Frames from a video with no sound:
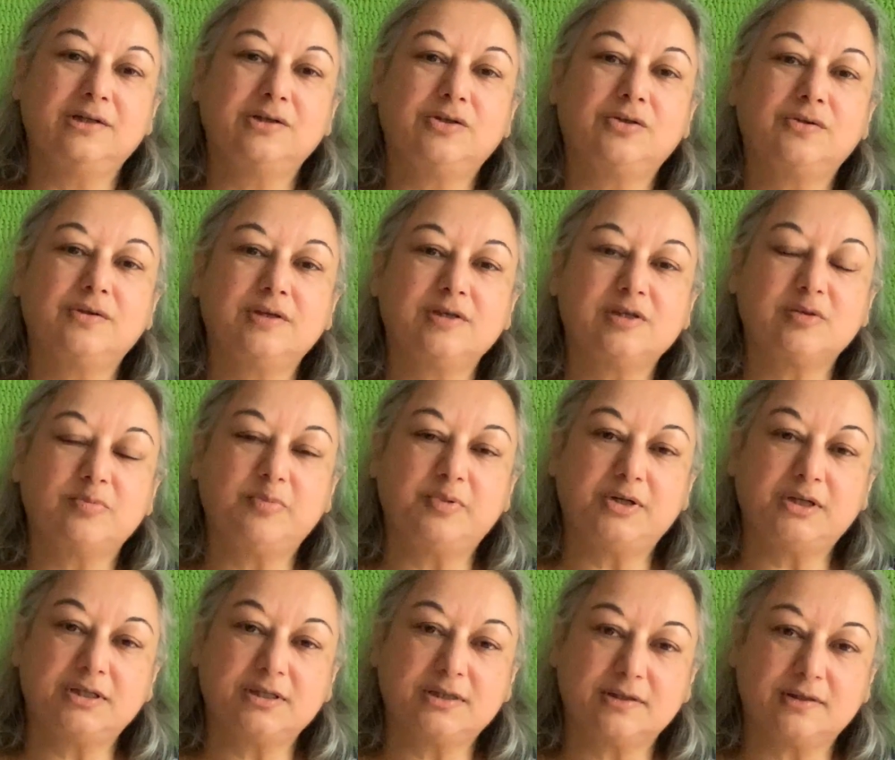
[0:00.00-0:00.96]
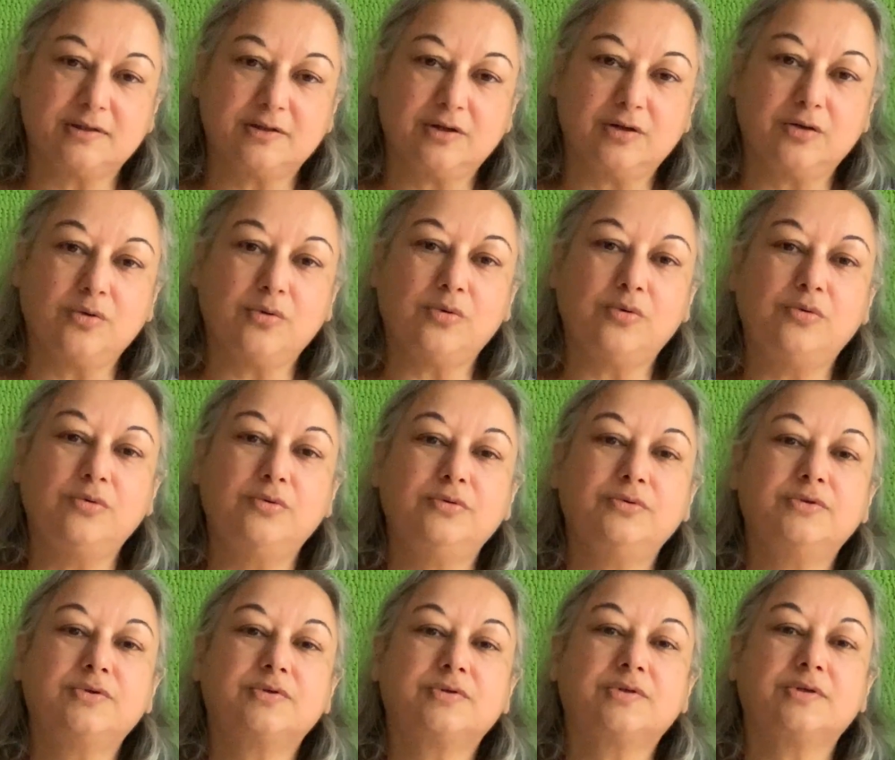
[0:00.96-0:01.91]
to this person
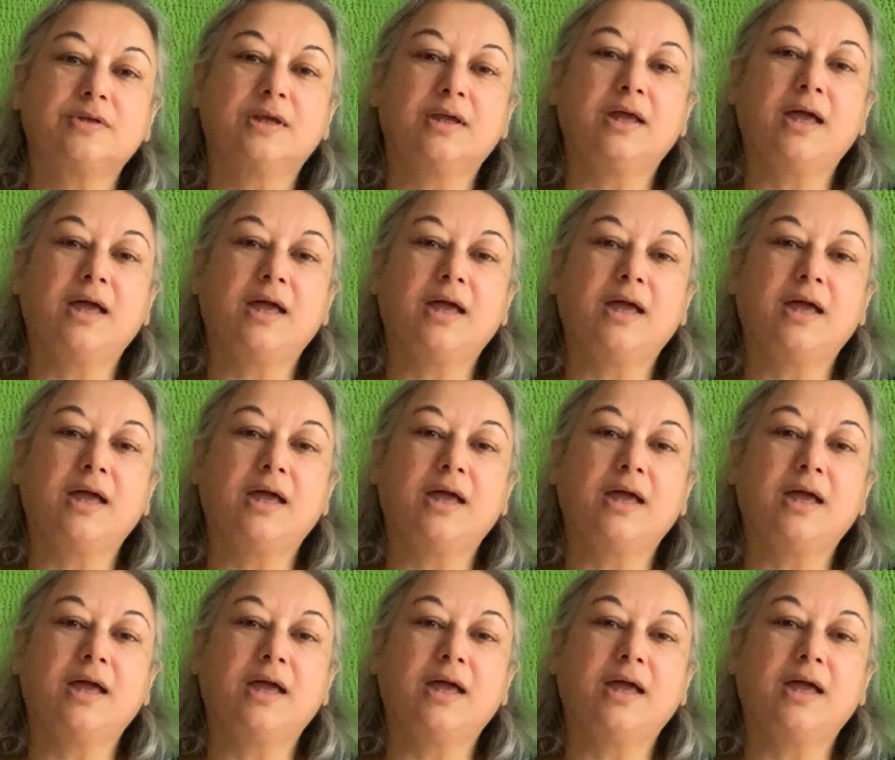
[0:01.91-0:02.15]
whose